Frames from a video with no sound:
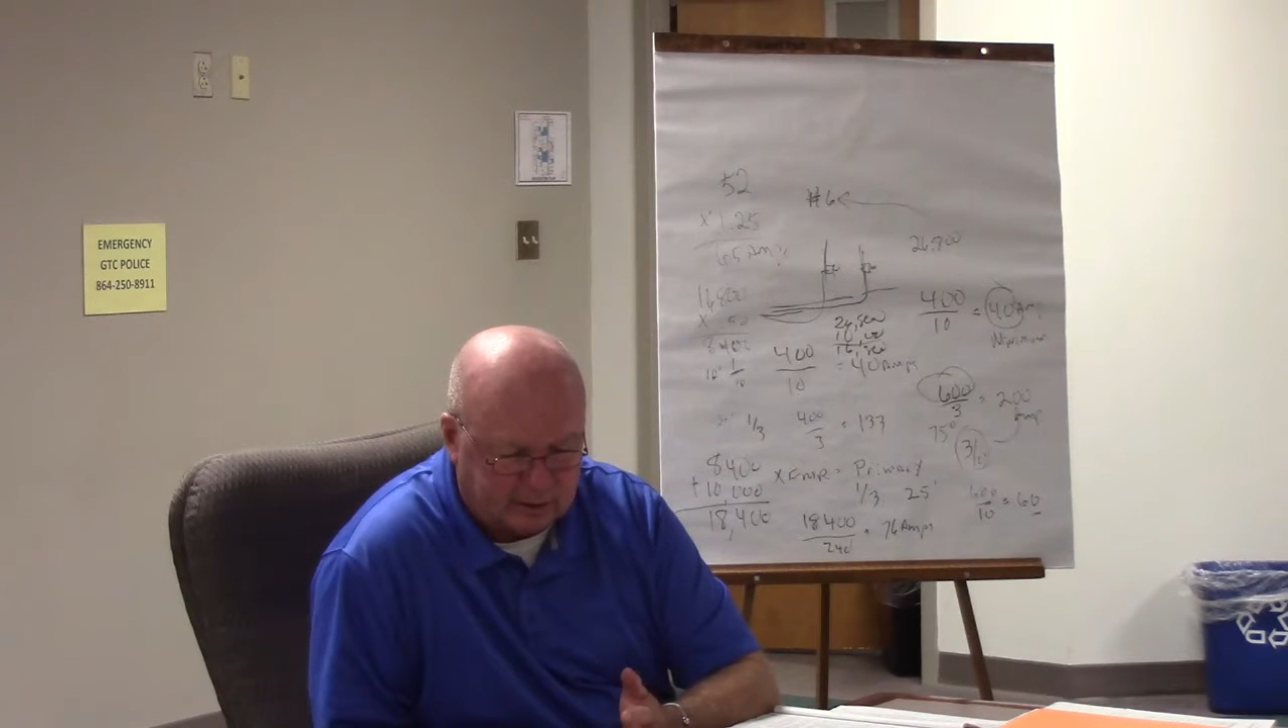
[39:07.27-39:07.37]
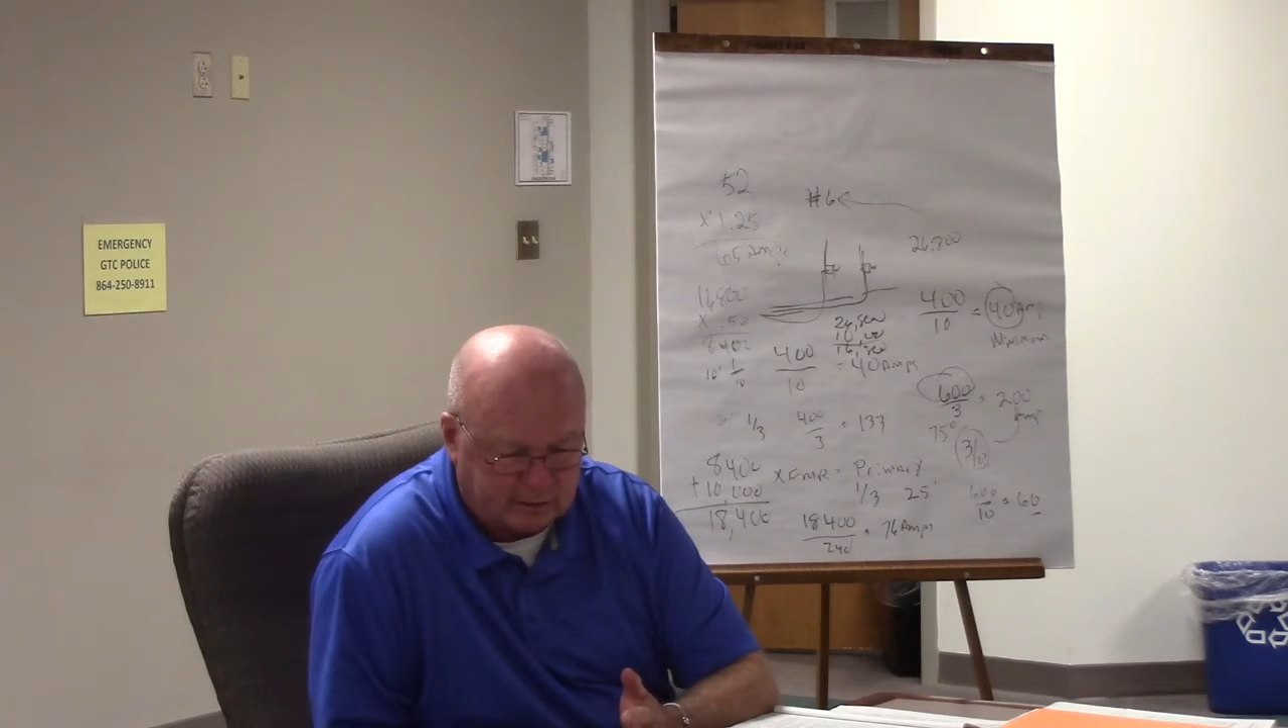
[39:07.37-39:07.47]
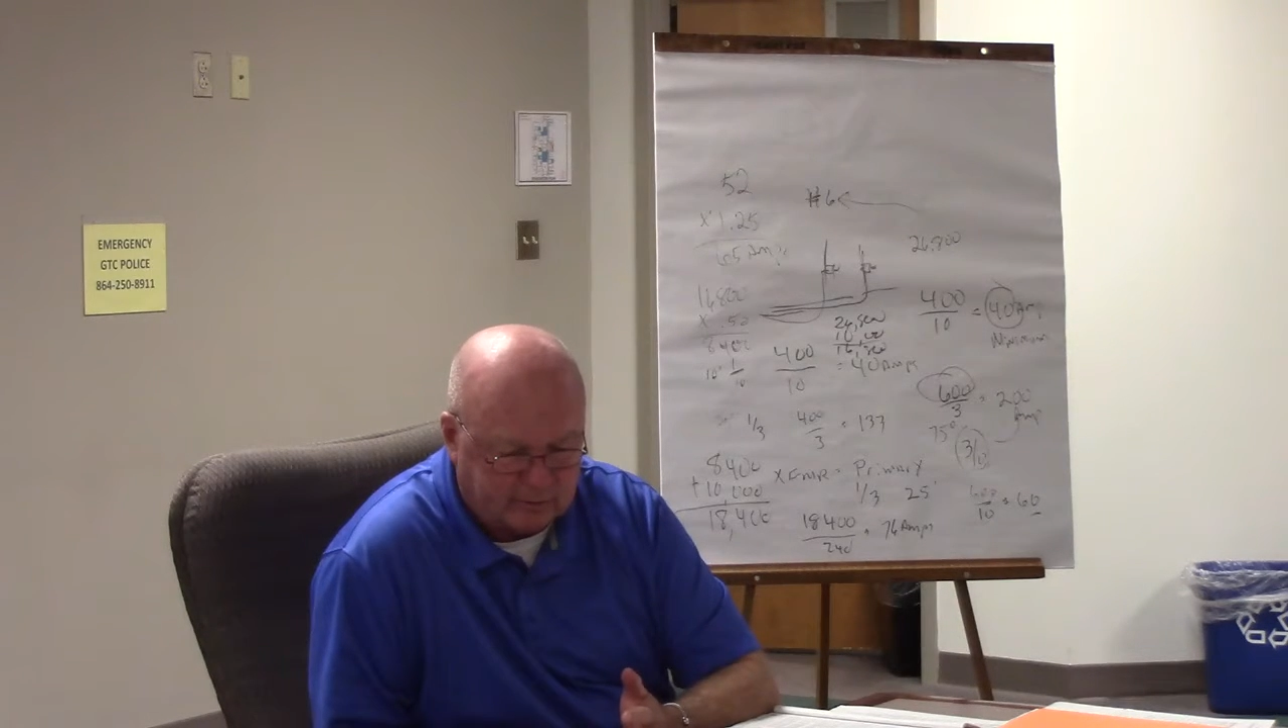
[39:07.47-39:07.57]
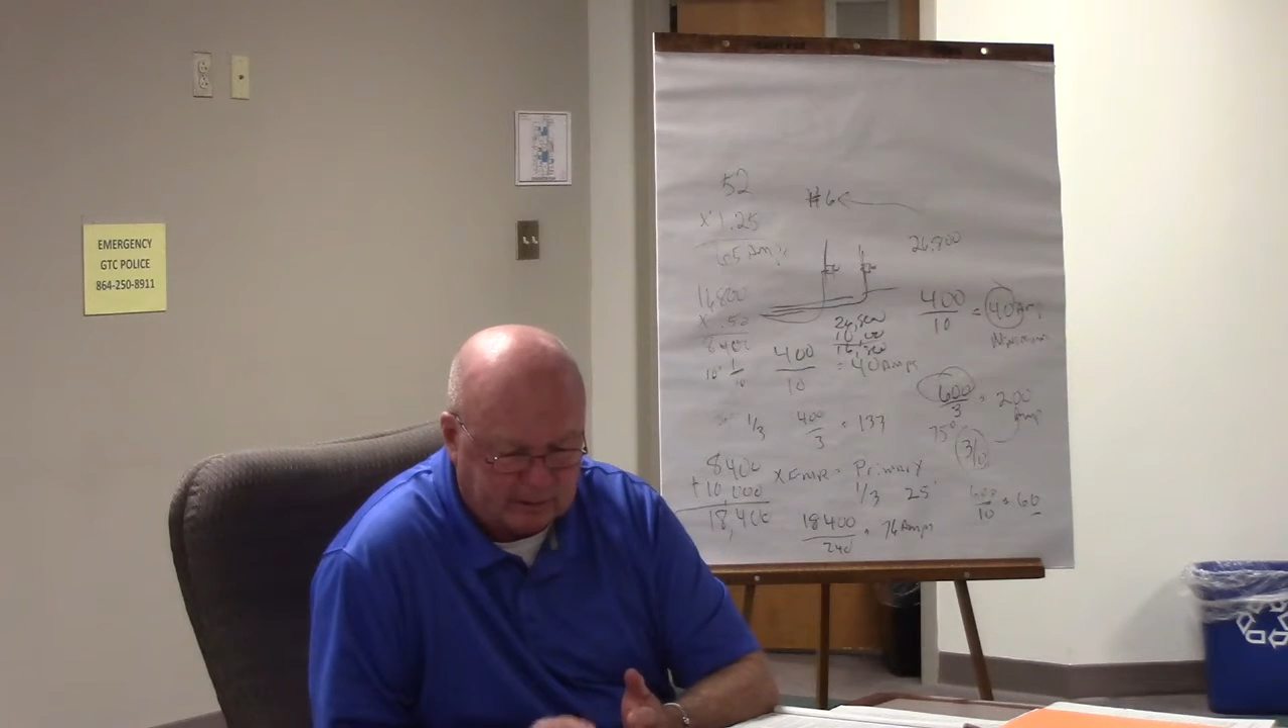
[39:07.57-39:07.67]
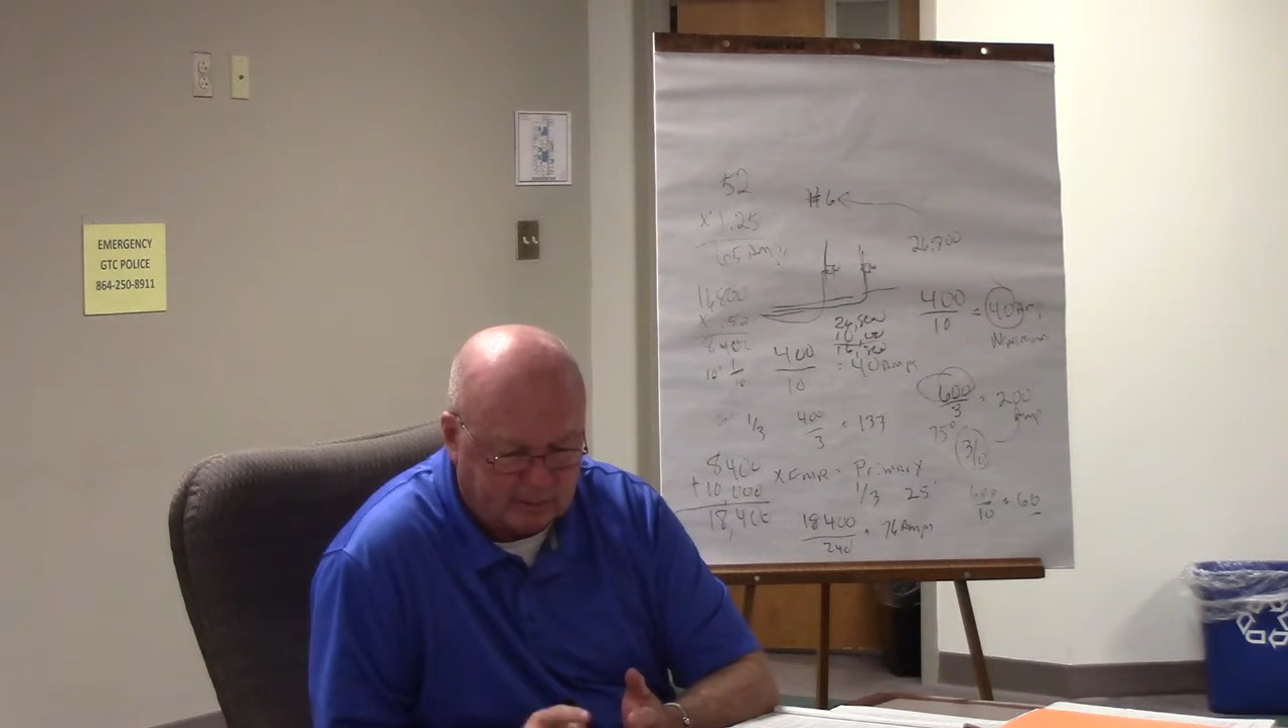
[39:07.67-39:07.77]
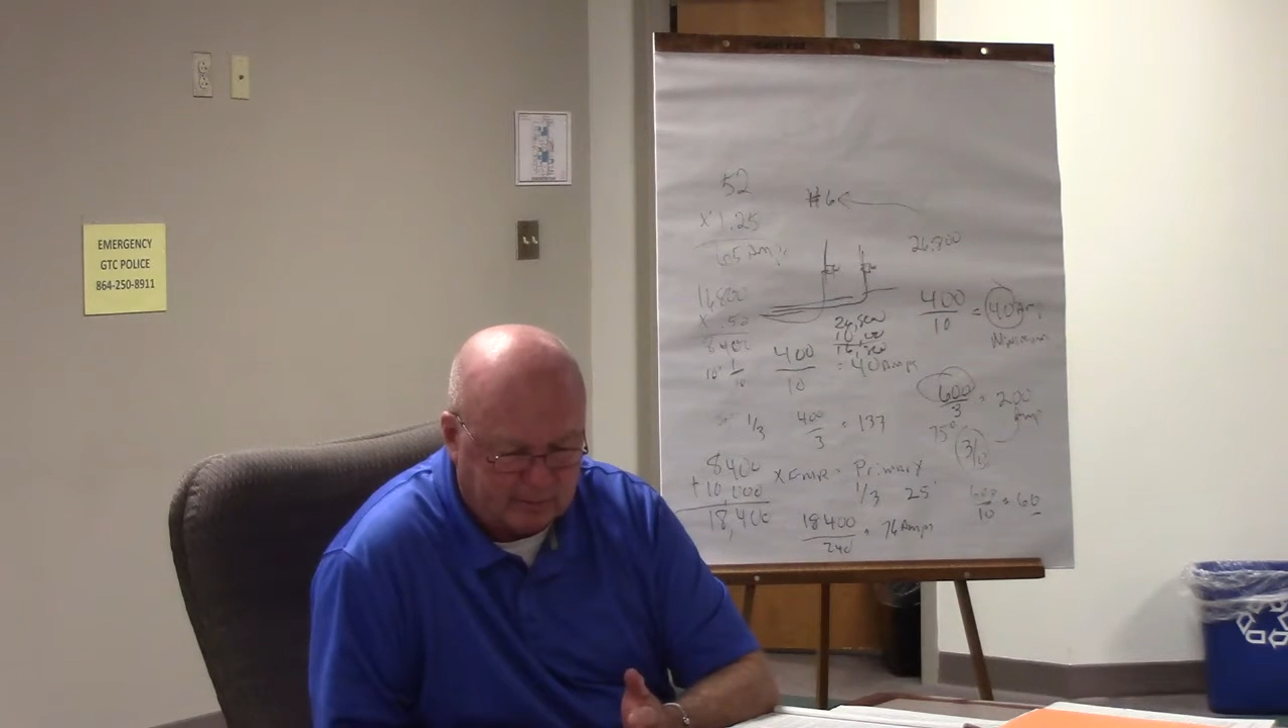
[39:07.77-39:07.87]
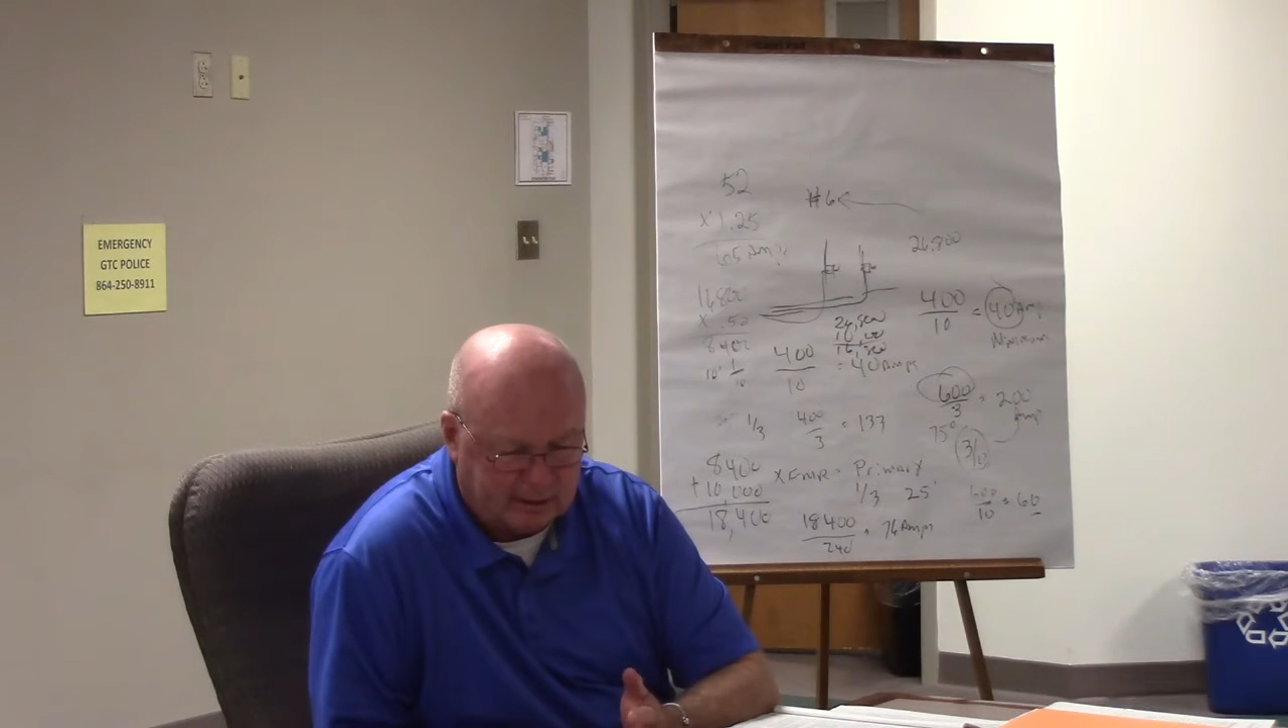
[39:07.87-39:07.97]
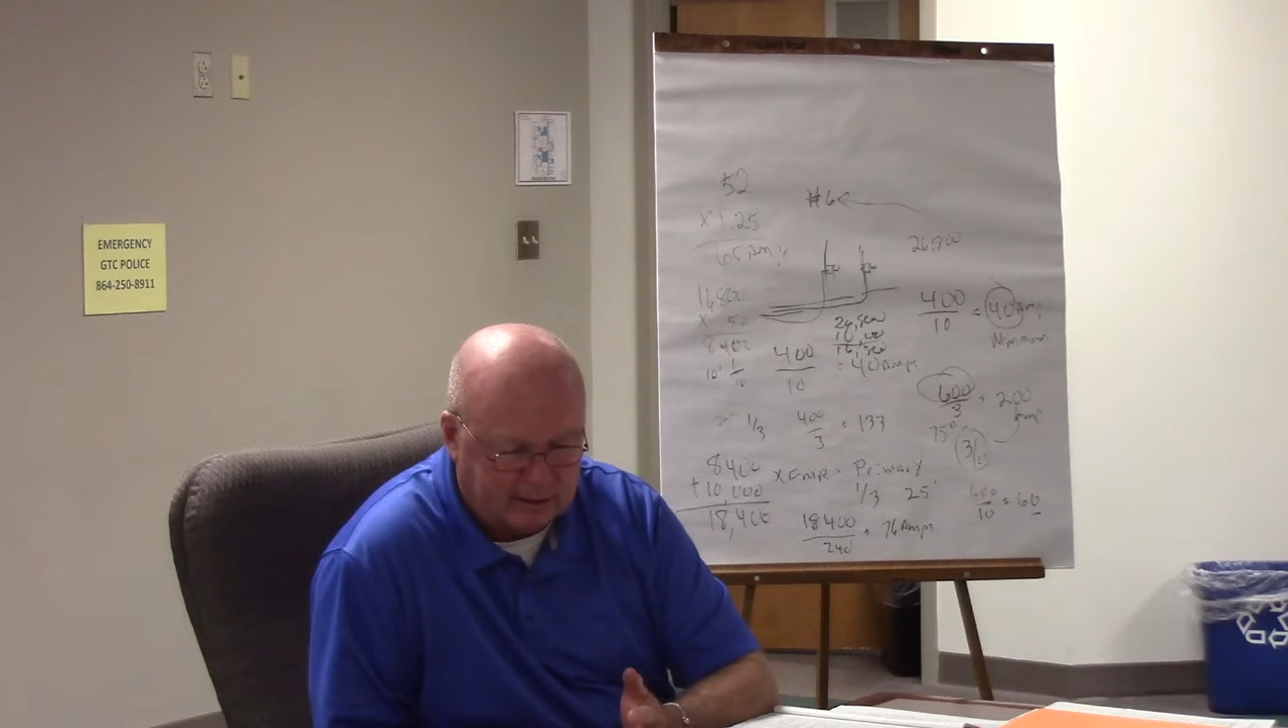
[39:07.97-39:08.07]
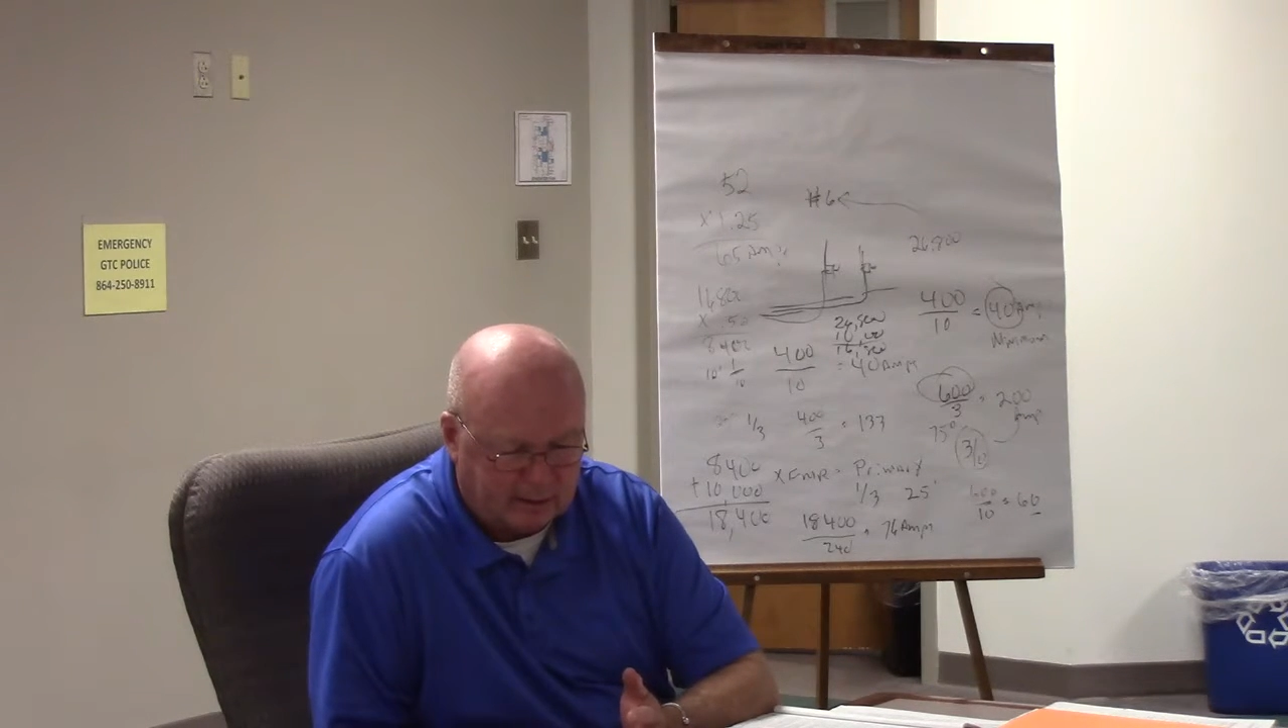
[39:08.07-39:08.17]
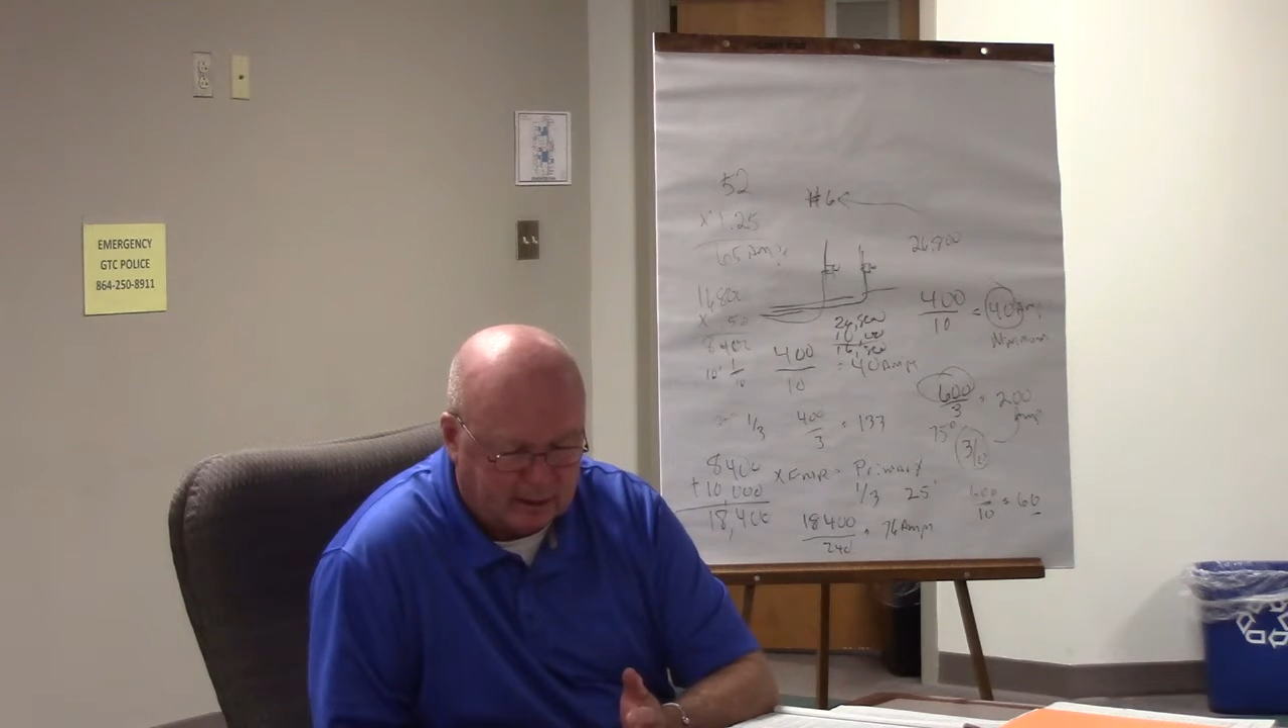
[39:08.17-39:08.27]
shall be
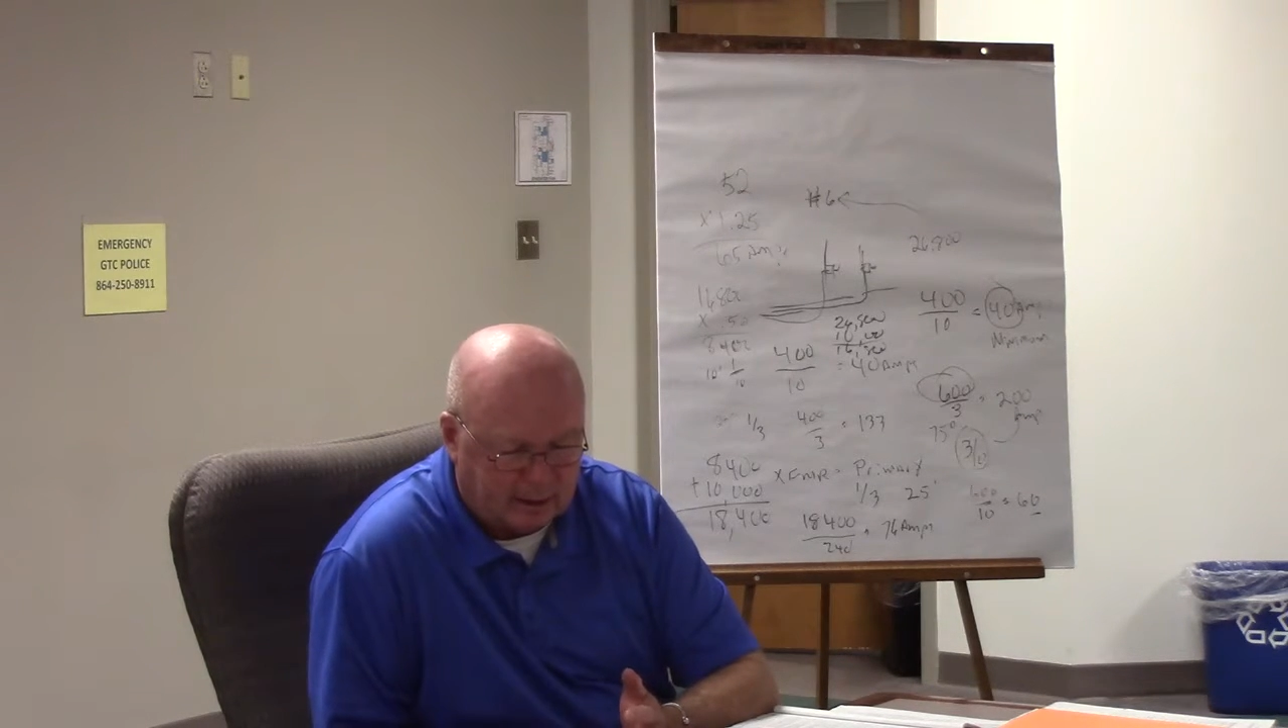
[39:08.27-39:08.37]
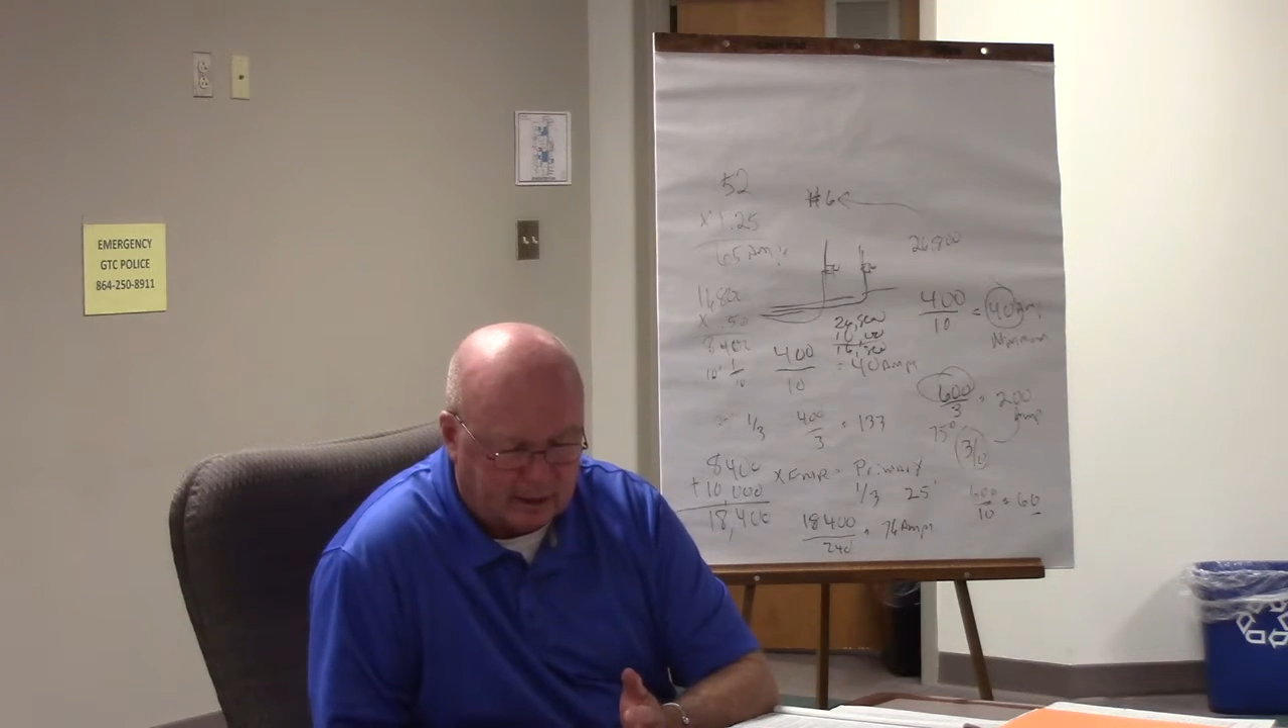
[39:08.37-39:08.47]
permitted